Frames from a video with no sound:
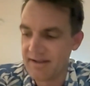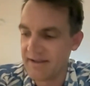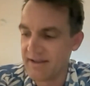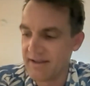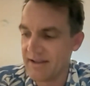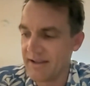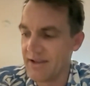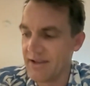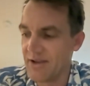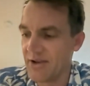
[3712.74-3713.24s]

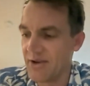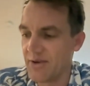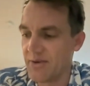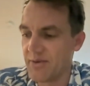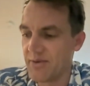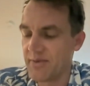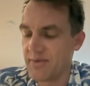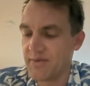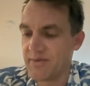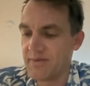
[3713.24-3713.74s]
you
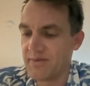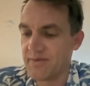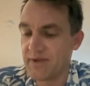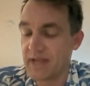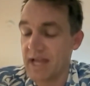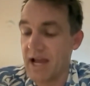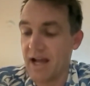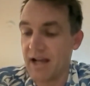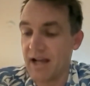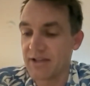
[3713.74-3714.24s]
know,
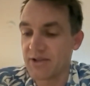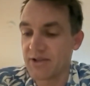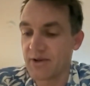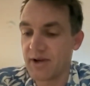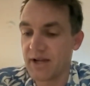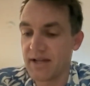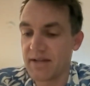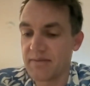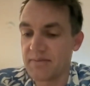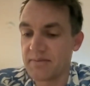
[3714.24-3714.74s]
yeah, so
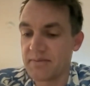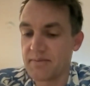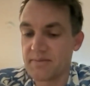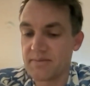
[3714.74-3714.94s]
I